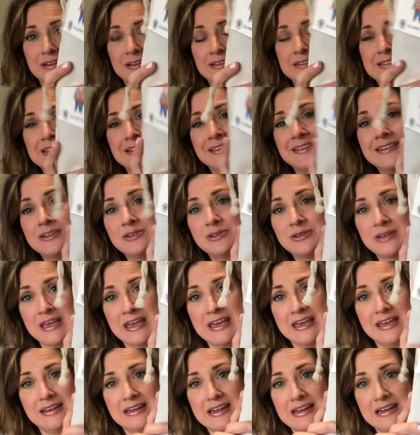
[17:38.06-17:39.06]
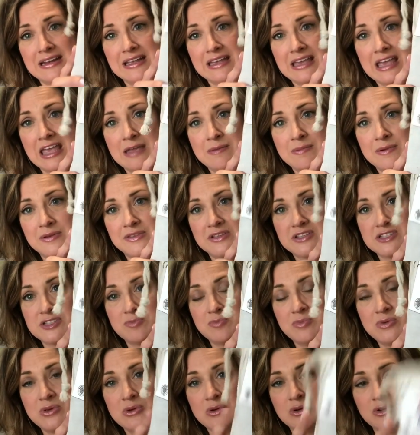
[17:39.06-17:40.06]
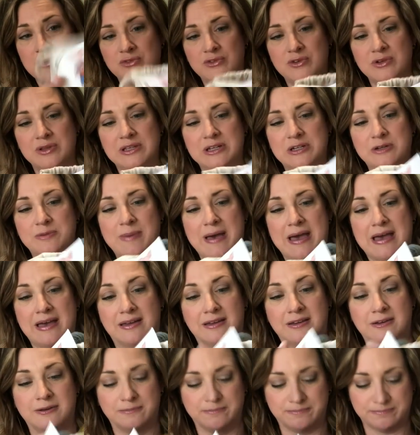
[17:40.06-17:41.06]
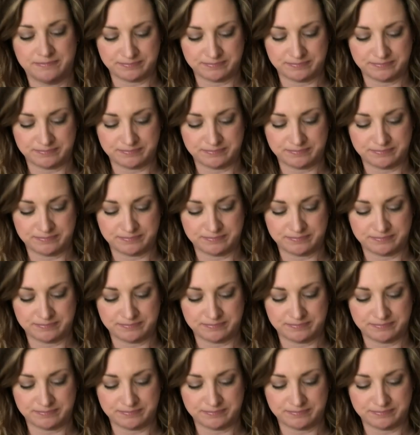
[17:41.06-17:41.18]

It's a little kit, and it came in this beautiful little bag.